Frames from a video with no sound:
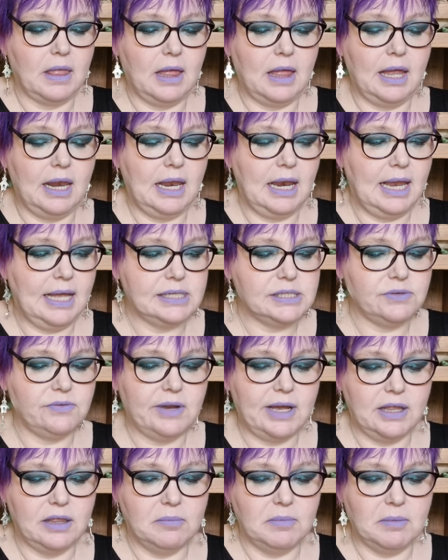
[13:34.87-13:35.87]
And I like to
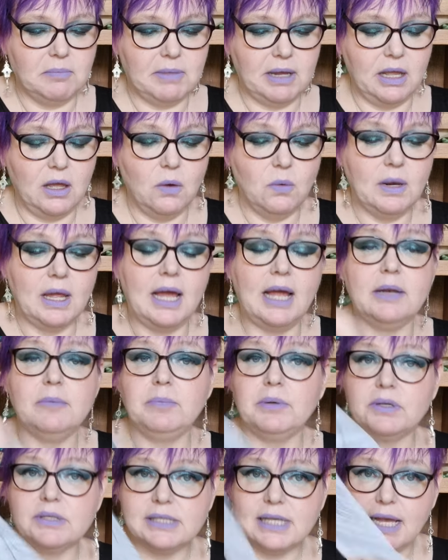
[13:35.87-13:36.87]
write them in my own hand,
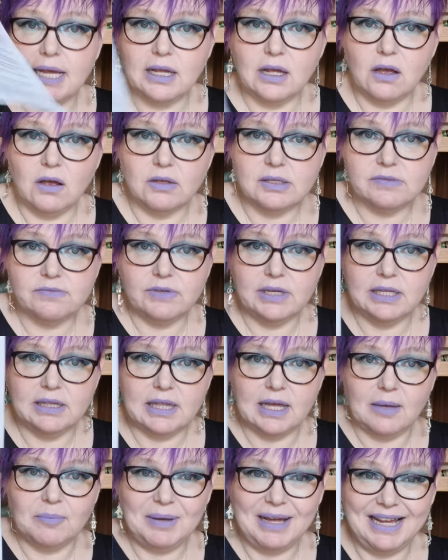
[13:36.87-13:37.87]
because I can't read
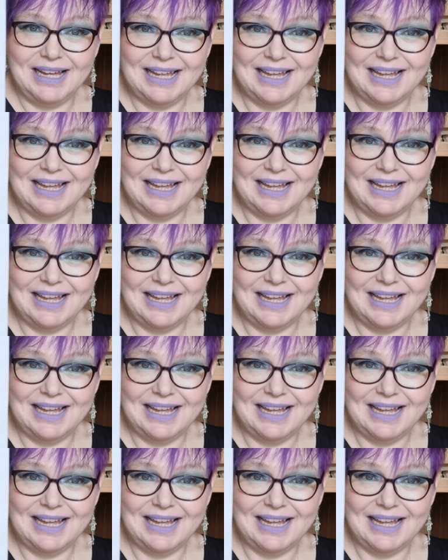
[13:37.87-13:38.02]
that by